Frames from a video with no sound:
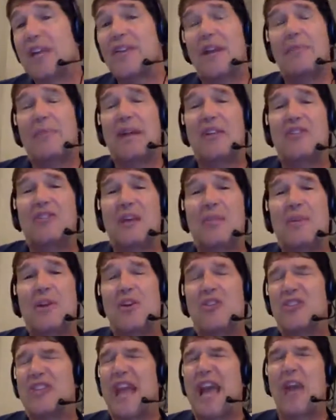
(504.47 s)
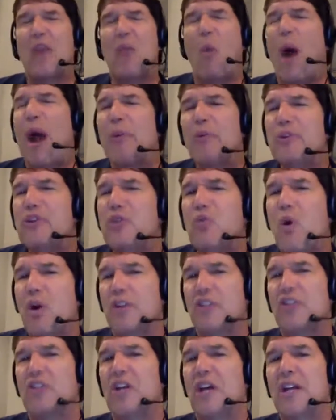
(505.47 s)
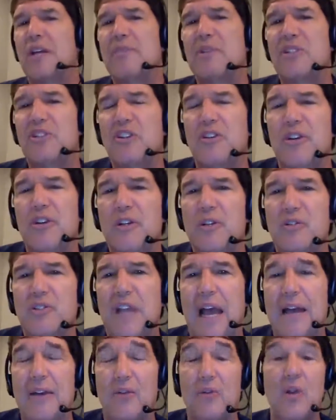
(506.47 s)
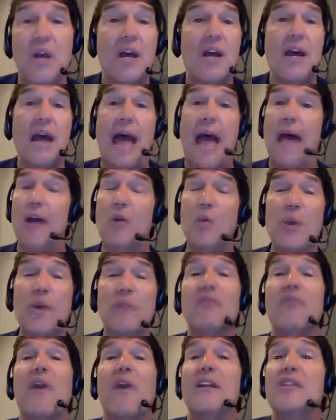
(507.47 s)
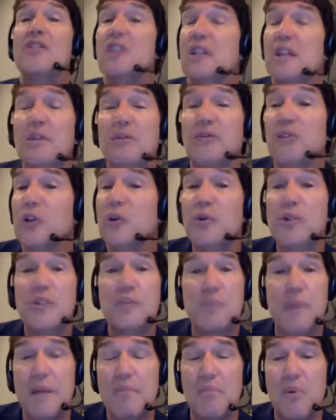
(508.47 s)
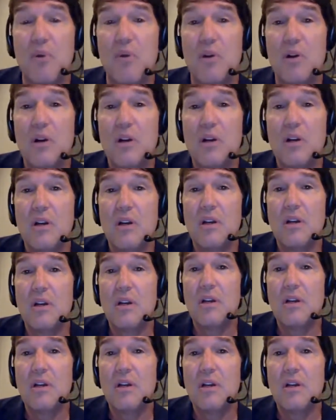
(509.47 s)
I'll say that in my seminars, gang, why would you want to study material titled How to Win Friends and Influence People?